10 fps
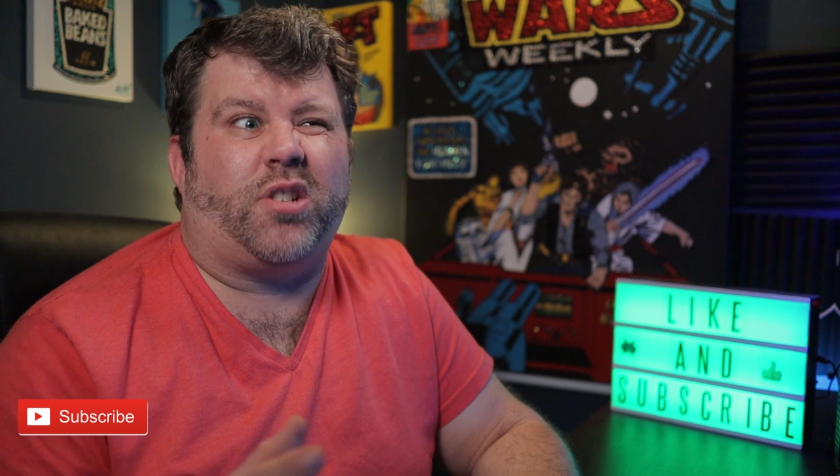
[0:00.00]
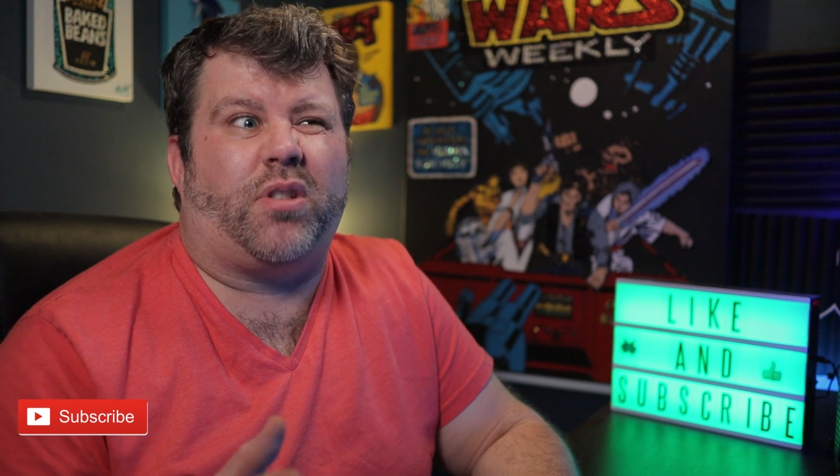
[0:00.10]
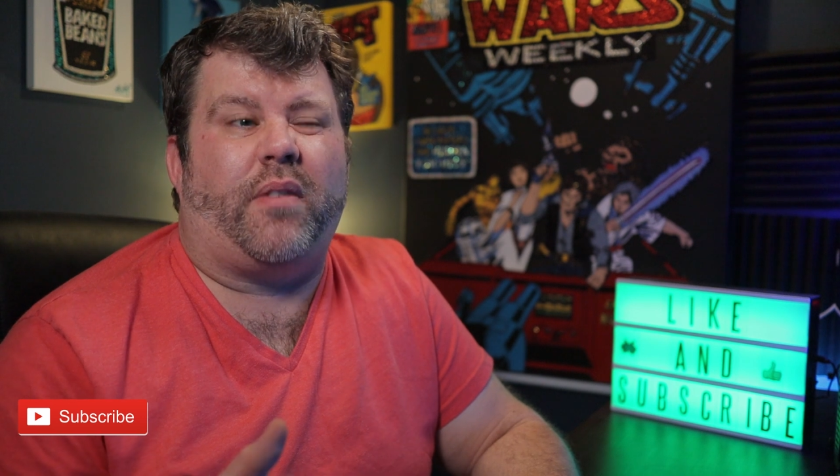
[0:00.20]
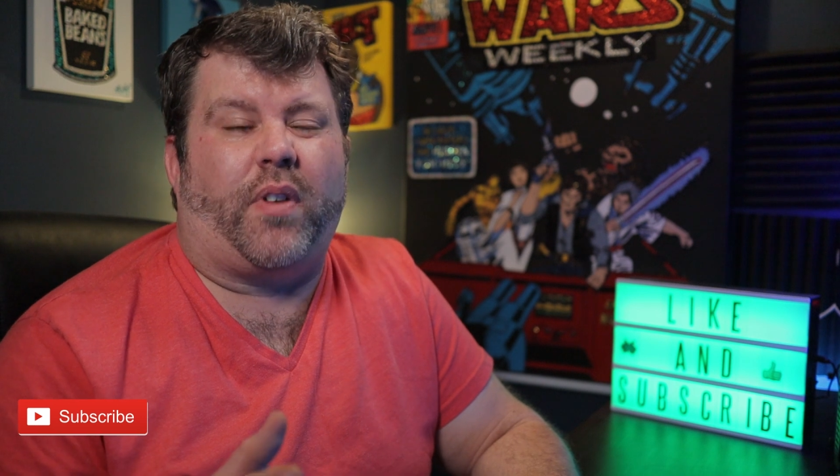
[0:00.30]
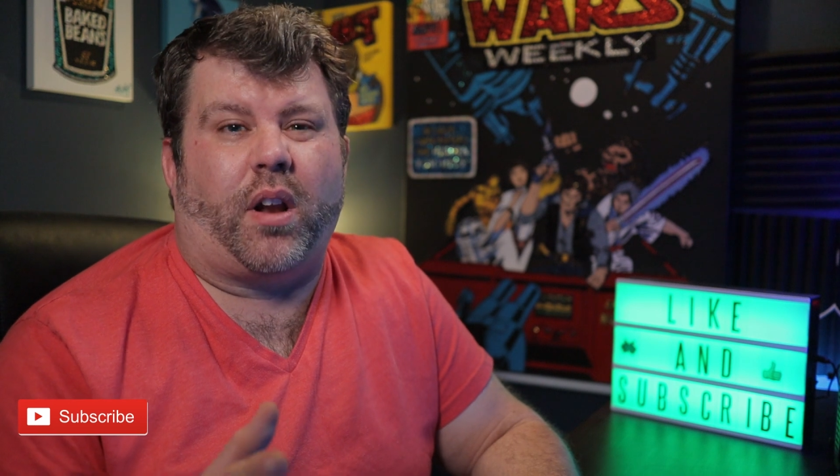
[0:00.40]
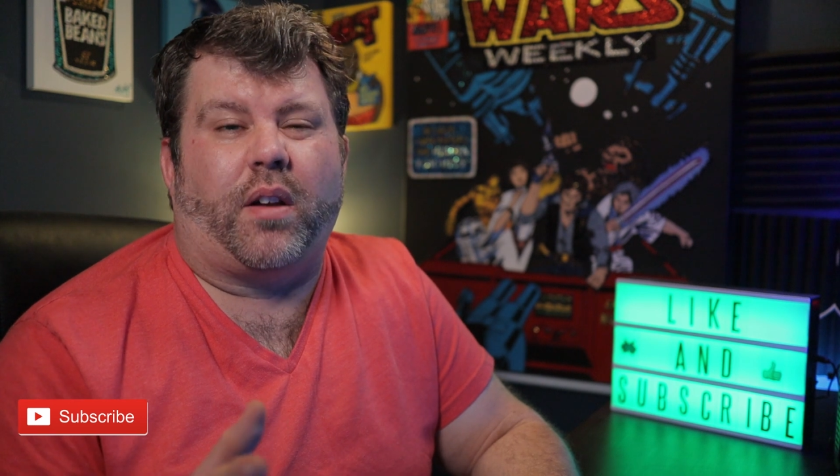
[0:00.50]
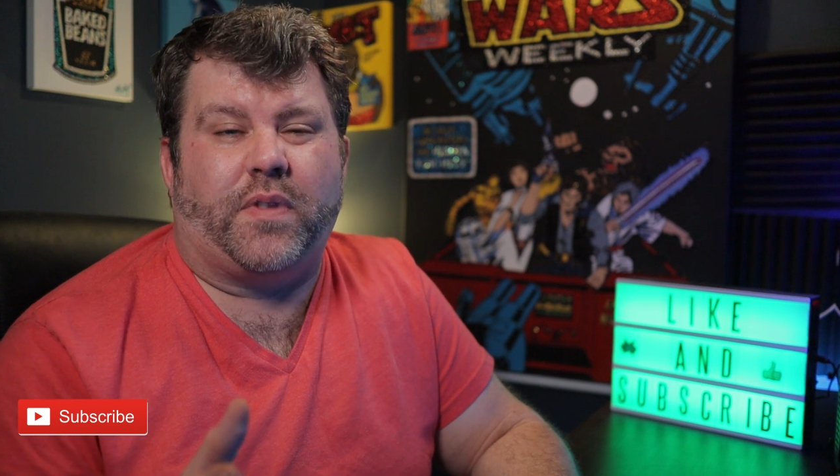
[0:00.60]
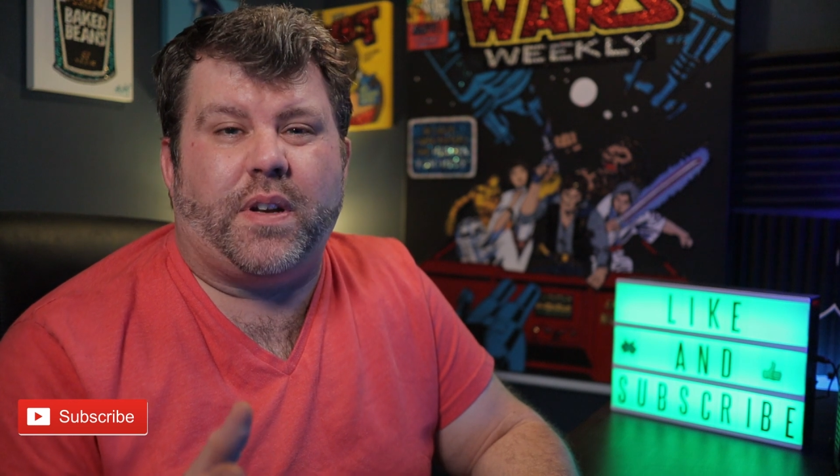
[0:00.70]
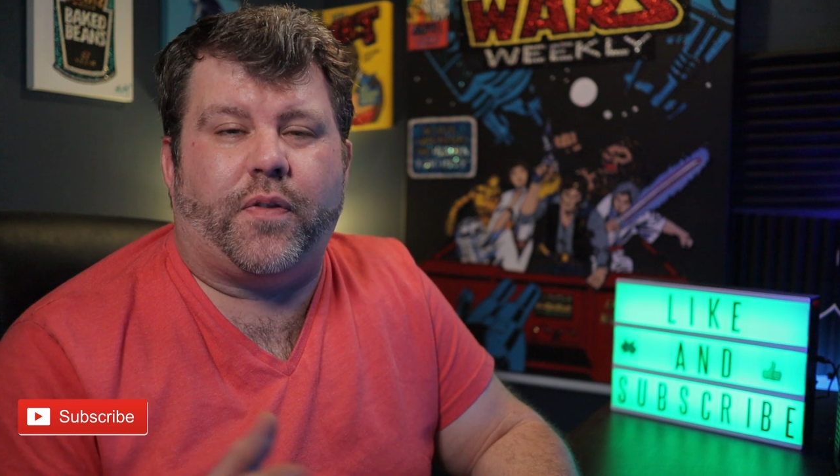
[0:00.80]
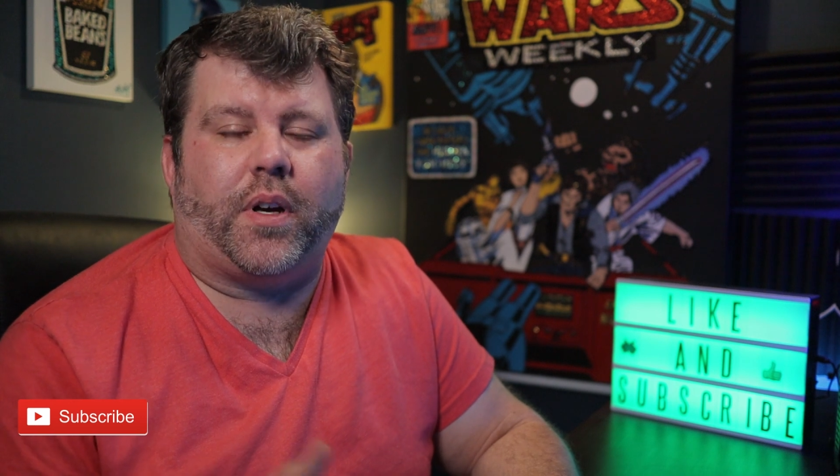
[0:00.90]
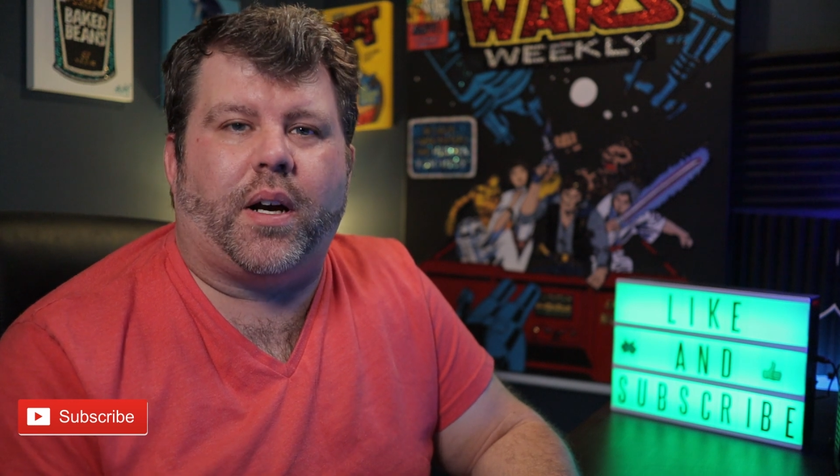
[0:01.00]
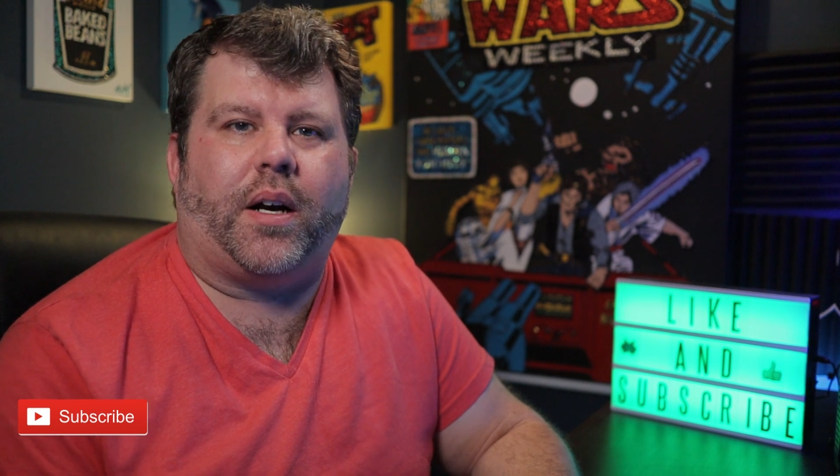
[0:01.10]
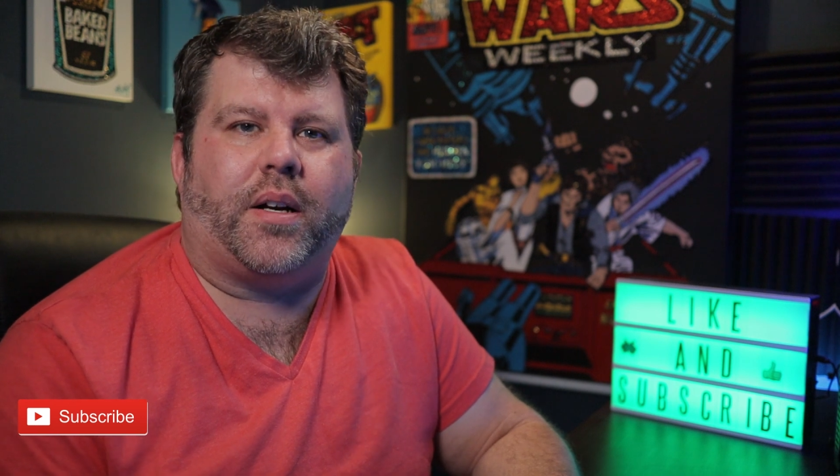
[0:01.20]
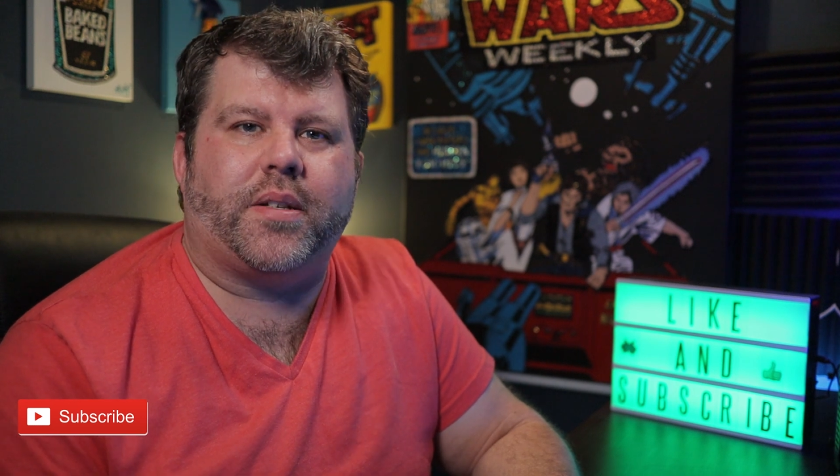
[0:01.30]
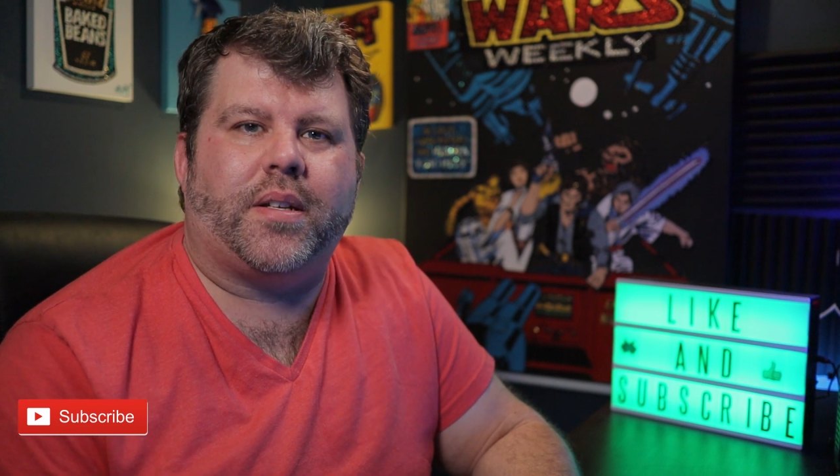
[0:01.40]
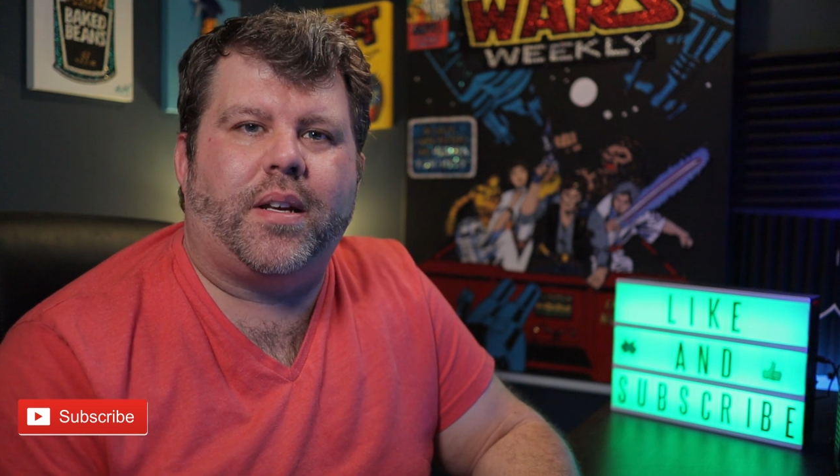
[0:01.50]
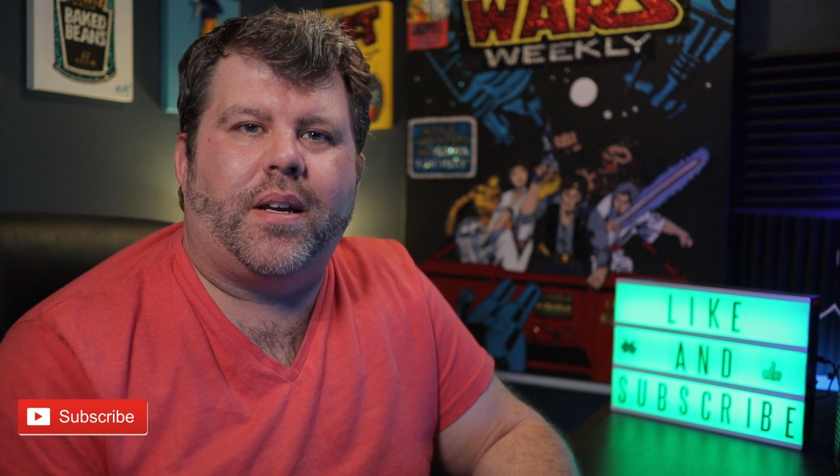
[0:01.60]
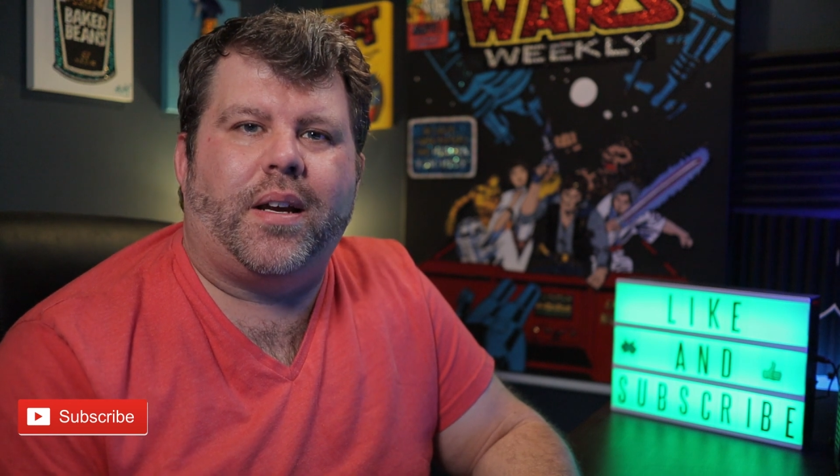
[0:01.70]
drive a lot of different cars,